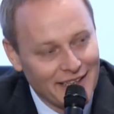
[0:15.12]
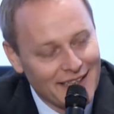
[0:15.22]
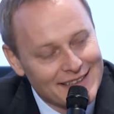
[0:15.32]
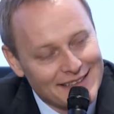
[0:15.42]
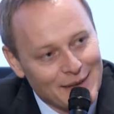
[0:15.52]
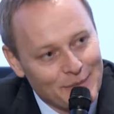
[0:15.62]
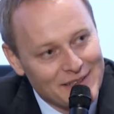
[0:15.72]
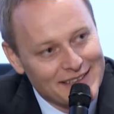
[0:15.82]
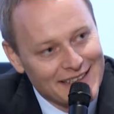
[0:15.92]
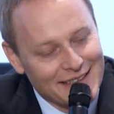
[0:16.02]
is still
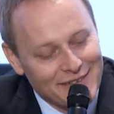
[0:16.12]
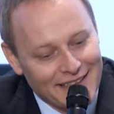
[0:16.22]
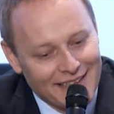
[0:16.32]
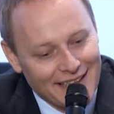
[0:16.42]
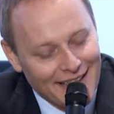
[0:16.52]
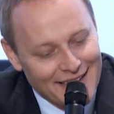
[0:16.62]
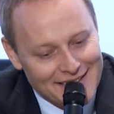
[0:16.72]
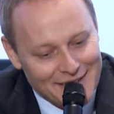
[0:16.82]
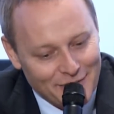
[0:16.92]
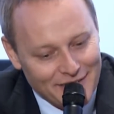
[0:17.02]
perceived in the
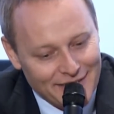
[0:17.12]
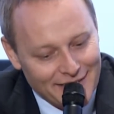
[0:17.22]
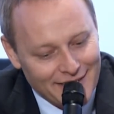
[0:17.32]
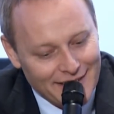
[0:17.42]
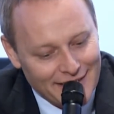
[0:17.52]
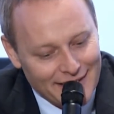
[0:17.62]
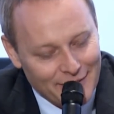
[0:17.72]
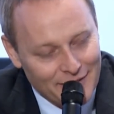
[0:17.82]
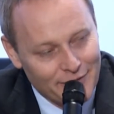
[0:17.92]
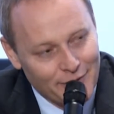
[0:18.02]
eyes of
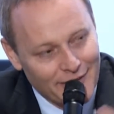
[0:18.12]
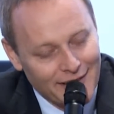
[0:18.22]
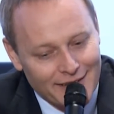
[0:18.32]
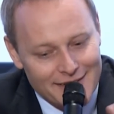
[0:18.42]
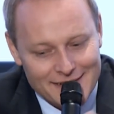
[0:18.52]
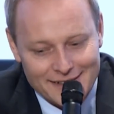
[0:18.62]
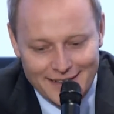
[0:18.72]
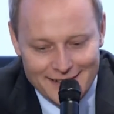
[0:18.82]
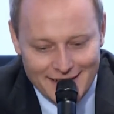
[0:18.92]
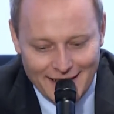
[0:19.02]
the foreigners
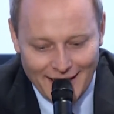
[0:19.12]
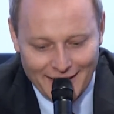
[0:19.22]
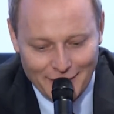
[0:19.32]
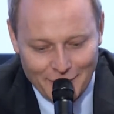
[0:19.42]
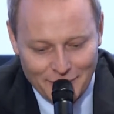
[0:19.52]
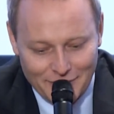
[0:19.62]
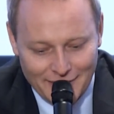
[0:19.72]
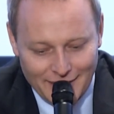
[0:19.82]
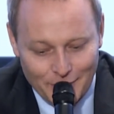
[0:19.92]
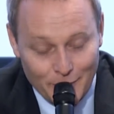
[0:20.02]
as a kind
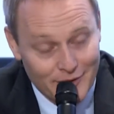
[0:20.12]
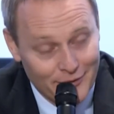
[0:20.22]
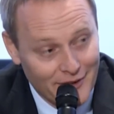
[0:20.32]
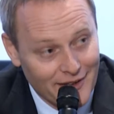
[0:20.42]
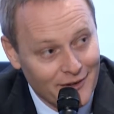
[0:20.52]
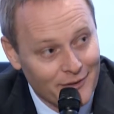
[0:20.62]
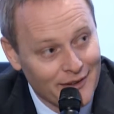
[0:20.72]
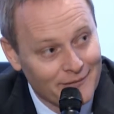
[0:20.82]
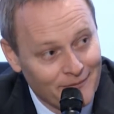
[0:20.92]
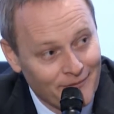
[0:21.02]
of beautiful
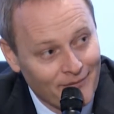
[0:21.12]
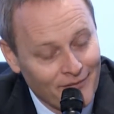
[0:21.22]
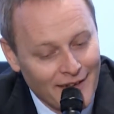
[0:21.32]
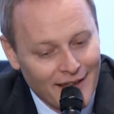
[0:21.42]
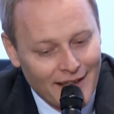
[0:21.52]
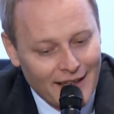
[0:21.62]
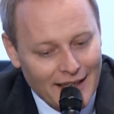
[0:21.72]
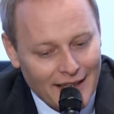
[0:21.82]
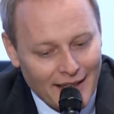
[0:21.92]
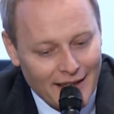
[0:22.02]
country
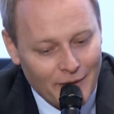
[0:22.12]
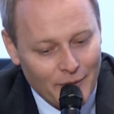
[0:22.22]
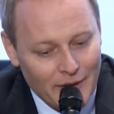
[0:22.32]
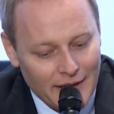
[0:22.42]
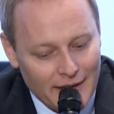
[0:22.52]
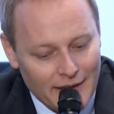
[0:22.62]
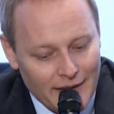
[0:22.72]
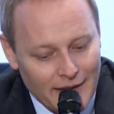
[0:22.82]
with